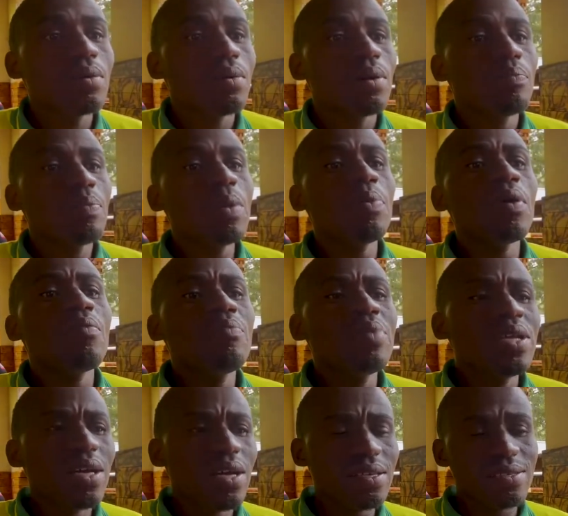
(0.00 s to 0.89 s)
People have
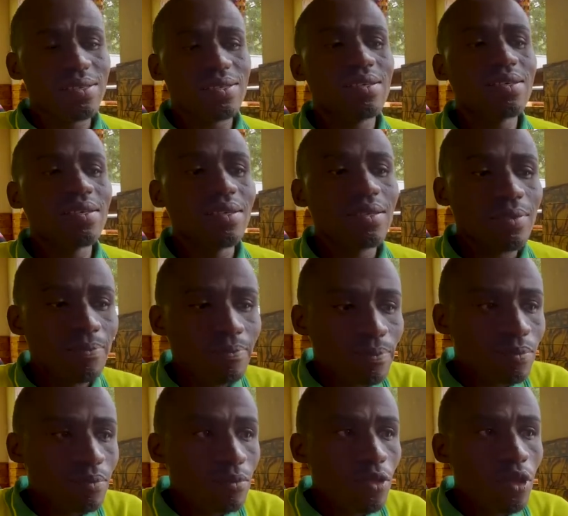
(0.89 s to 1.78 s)
been asking,
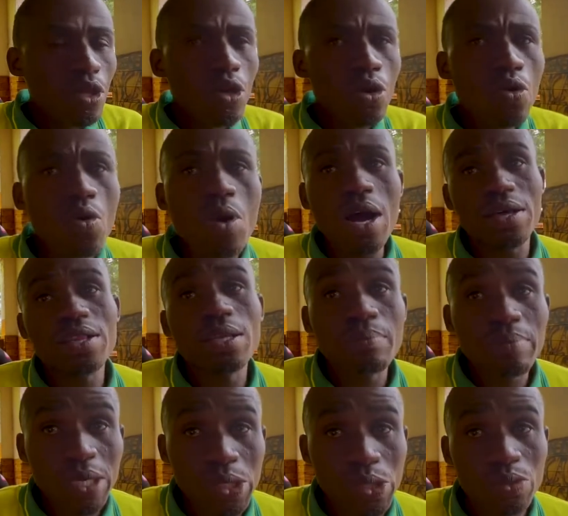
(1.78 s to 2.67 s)
who are the
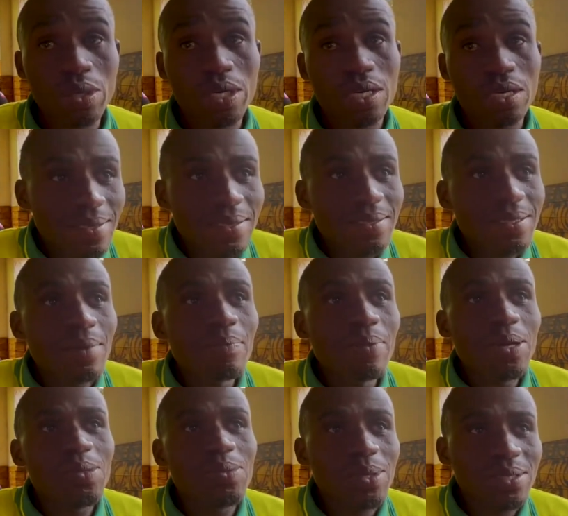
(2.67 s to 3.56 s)
Batwa? The
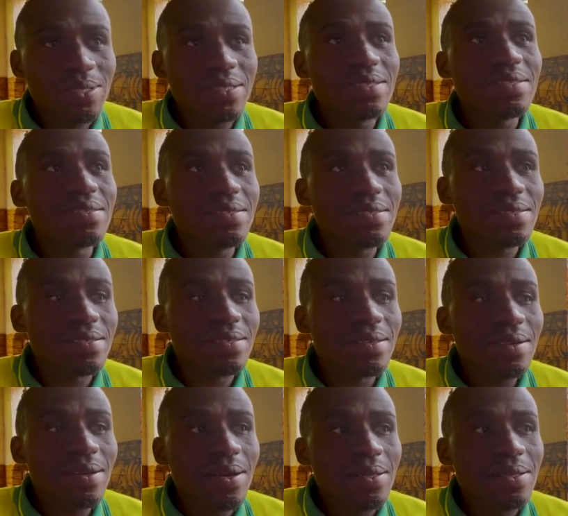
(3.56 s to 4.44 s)
Batwa, this is,
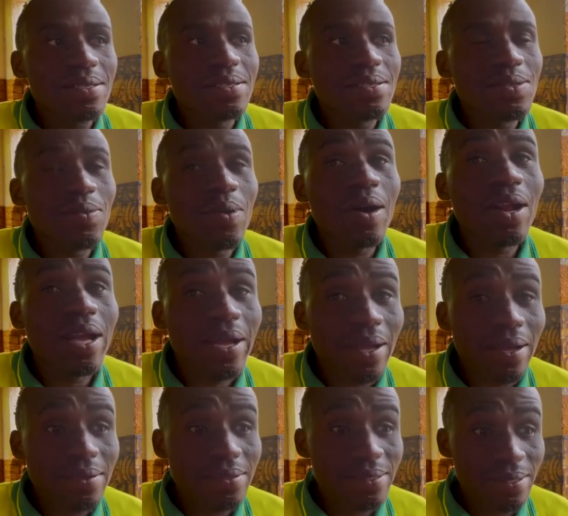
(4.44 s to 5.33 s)
this is what I
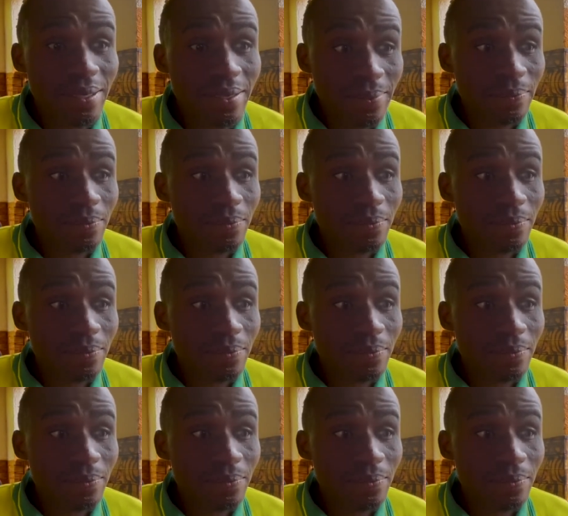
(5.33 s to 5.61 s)
can say.